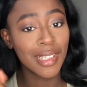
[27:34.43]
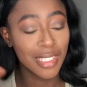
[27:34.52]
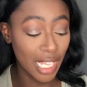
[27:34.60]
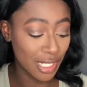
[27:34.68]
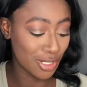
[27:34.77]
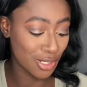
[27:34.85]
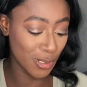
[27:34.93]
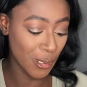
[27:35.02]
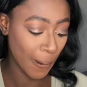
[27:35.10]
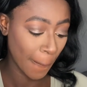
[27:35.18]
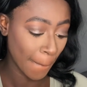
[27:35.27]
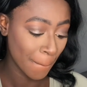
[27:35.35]
That's you.
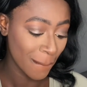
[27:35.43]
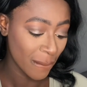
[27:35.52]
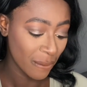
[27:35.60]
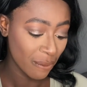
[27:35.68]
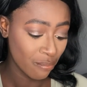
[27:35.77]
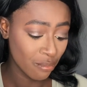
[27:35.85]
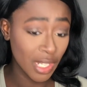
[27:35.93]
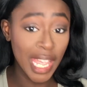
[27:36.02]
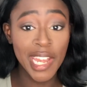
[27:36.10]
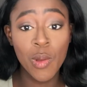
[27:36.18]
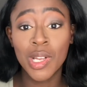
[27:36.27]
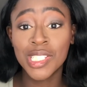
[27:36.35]

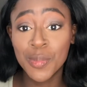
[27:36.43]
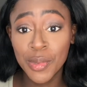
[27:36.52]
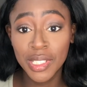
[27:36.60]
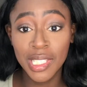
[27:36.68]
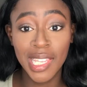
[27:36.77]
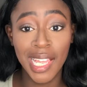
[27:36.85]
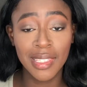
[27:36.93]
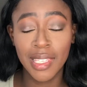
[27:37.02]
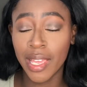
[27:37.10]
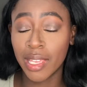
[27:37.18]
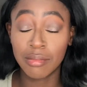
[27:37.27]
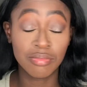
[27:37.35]
Anyone's moody that
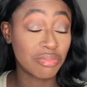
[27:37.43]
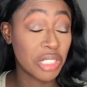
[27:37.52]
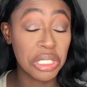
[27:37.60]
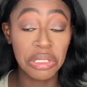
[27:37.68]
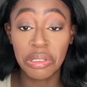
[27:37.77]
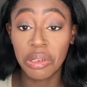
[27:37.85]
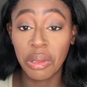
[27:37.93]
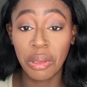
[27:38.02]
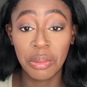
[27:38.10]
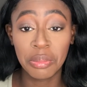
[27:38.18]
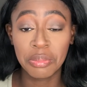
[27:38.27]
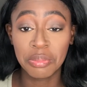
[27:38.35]
day, they can go
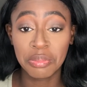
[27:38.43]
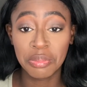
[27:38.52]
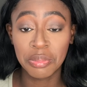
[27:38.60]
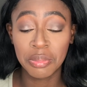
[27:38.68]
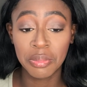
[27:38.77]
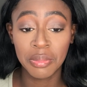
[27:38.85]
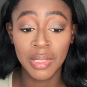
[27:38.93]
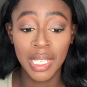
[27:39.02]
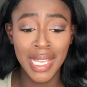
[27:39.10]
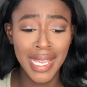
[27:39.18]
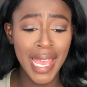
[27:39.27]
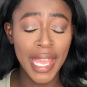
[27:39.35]
home.
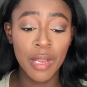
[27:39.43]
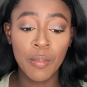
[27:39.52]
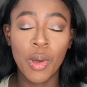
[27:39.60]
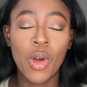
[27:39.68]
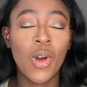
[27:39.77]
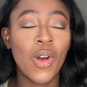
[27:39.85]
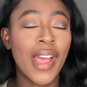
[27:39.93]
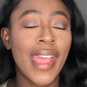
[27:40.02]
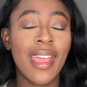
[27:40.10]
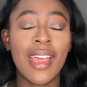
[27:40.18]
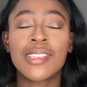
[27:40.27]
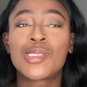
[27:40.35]

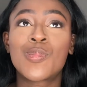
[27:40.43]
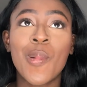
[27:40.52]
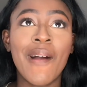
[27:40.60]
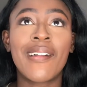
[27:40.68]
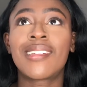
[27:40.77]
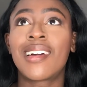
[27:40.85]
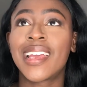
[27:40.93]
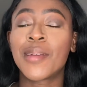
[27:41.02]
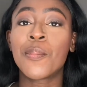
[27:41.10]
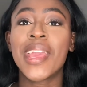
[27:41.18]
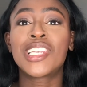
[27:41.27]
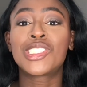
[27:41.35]
As well, like,
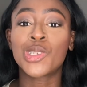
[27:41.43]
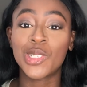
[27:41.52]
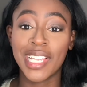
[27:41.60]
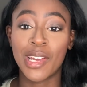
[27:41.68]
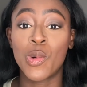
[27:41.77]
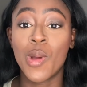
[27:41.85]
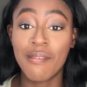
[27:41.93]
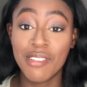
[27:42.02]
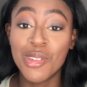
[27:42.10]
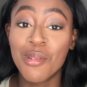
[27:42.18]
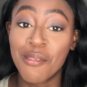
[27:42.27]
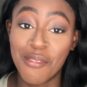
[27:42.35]
make sure that whoever
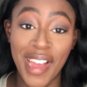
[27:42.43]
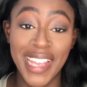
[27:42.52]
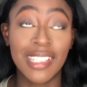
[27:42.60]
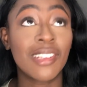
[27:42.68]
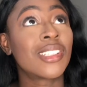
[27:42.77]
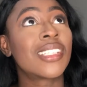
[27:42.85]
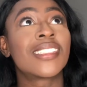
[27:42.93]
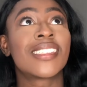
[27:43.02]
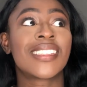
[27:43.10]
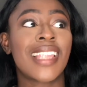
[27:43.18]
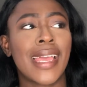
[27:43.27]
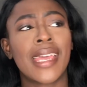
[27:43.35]
you invite, I know this
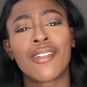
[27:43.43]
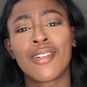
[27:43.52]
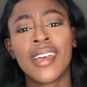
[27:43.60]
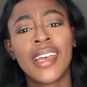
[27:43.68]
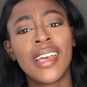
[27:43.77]
is like a